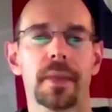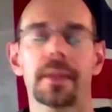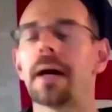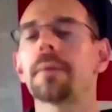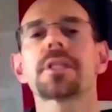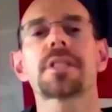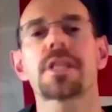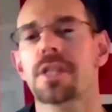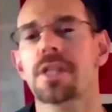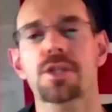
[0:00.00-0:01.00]
that was the
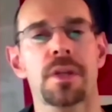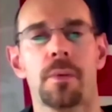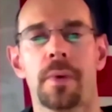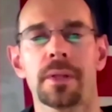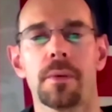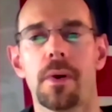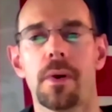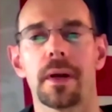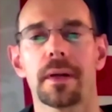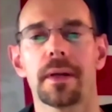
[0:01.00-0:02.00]
decision that won the
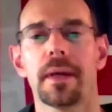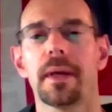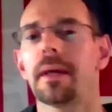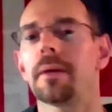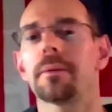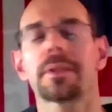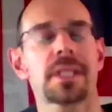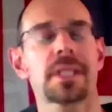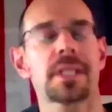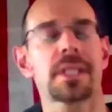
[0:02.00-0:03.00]
war. It was
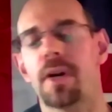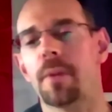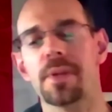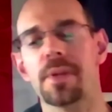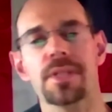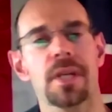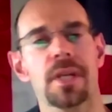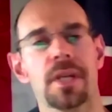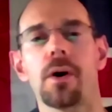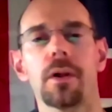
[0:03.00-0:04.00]
the entire
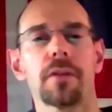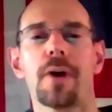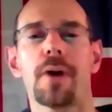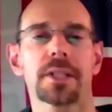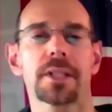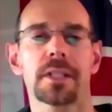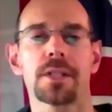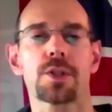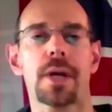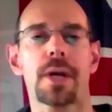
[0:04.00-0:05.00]
purpose and goal of
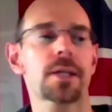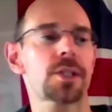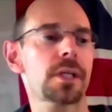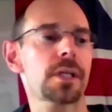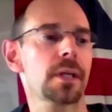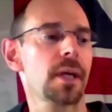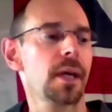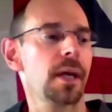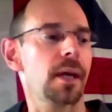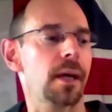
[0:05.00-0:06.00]
Washington's strategy,
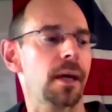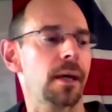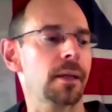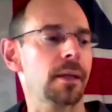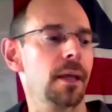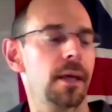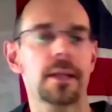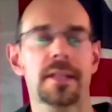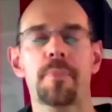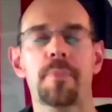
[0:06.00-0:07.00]
and
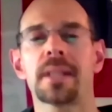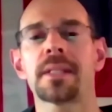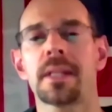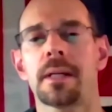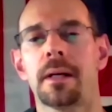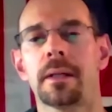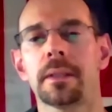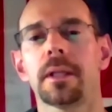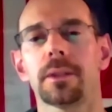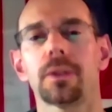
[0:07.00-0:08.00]
it depended on
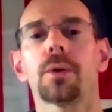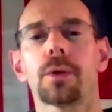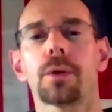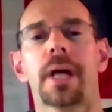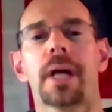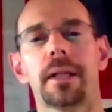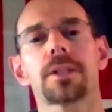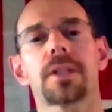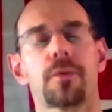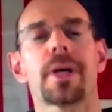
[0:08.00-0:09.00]
local
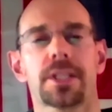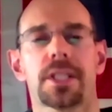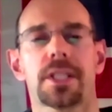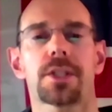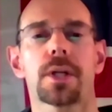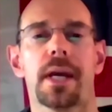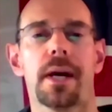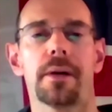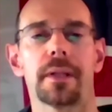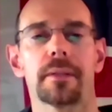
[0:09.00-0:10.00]
knowledge of Westchester
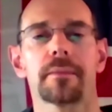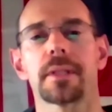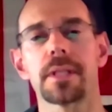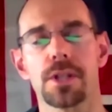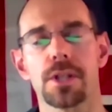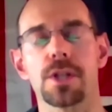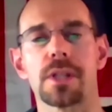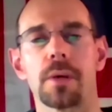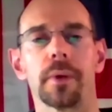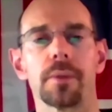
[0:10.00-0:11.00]
County, decision
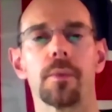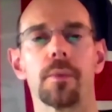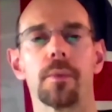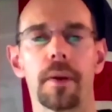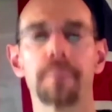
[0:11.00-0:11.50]
that won the war.